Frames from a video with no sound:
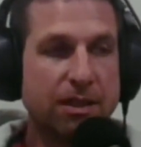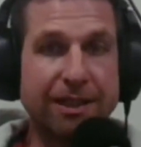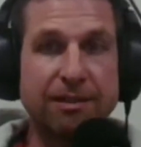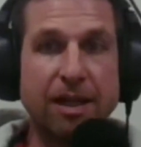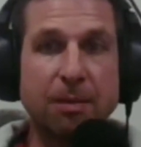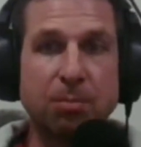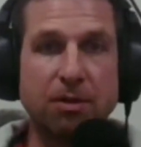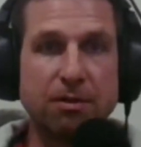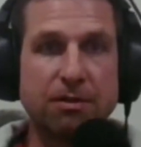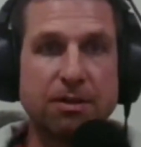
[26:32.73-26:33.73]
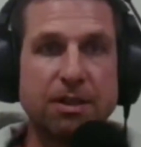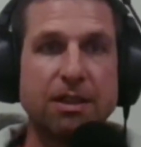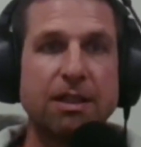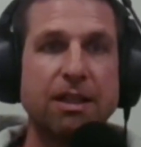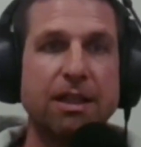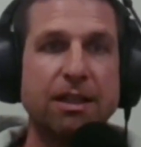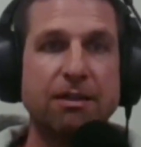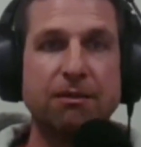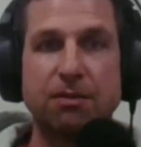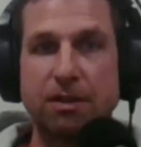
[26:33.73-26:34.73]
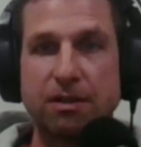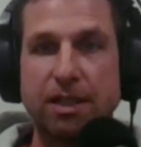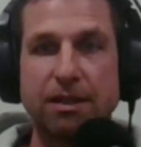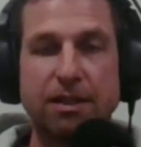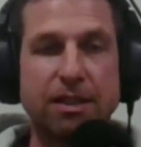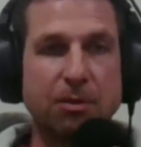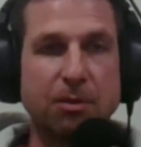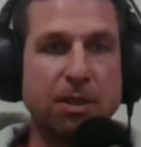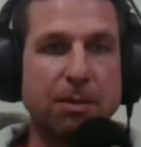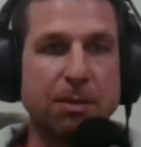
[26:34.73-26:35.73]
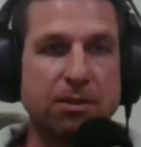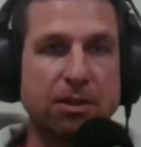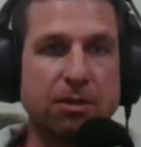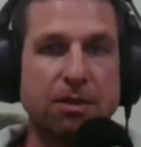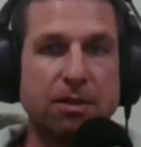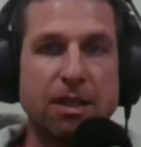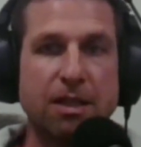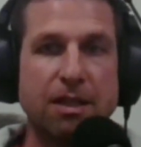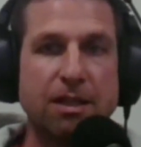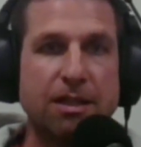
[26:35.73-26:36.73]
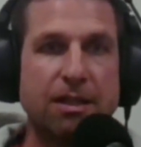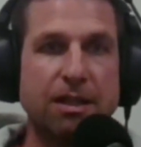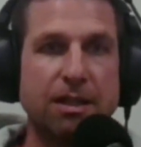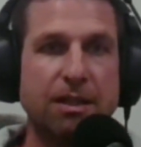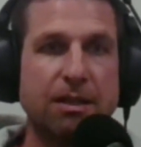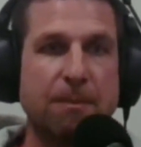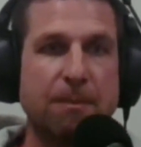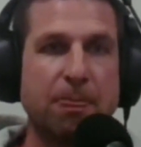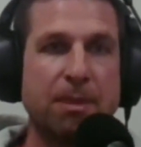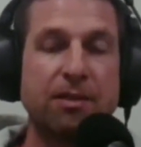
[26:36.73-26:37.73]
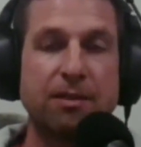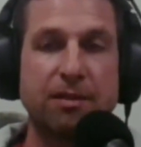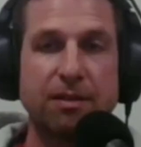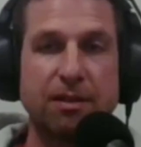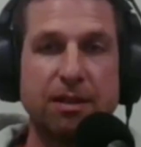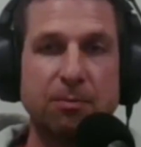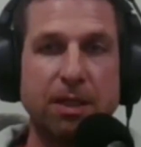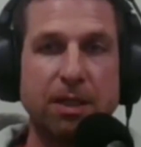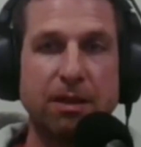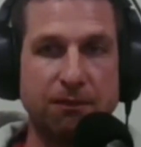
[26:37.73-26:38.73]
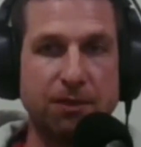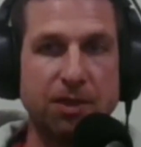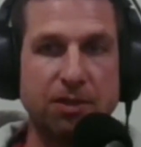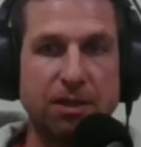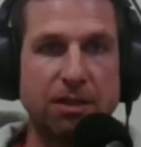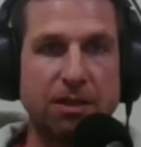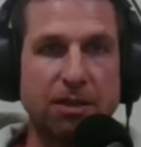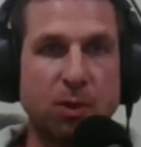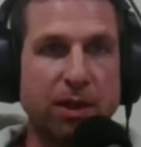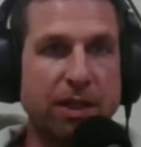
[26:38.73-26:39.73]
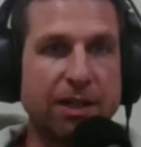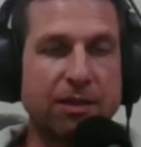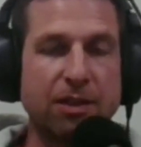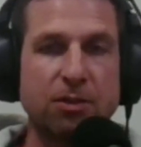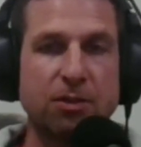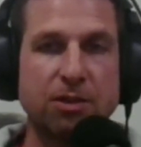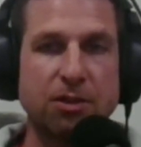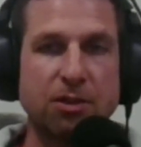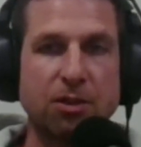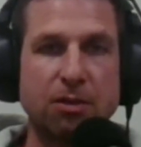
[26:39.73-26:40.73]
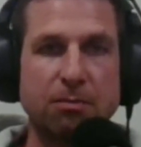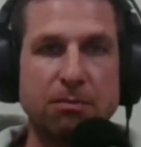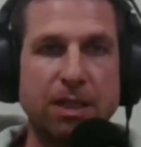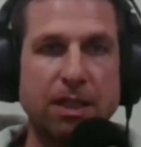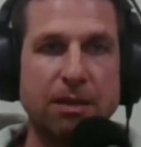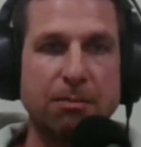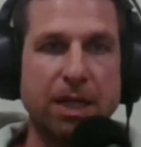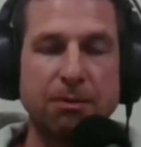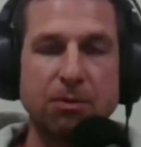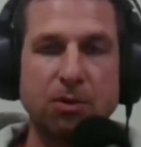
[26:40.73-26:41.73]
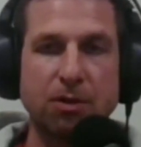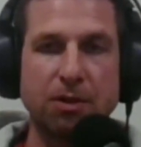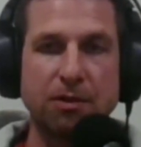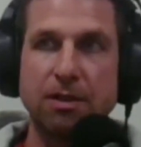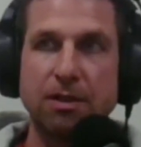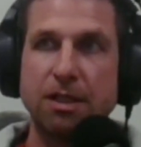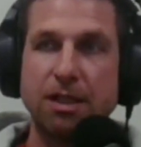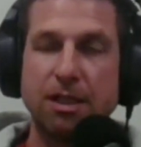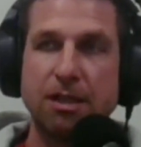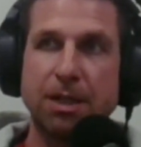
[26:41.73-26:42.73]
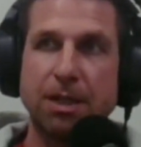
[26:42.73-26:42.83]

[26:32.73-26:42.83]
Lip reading: example and for taking the time to be on my show. This has been the Vision with Execution show. I'm Adam Torkelson. My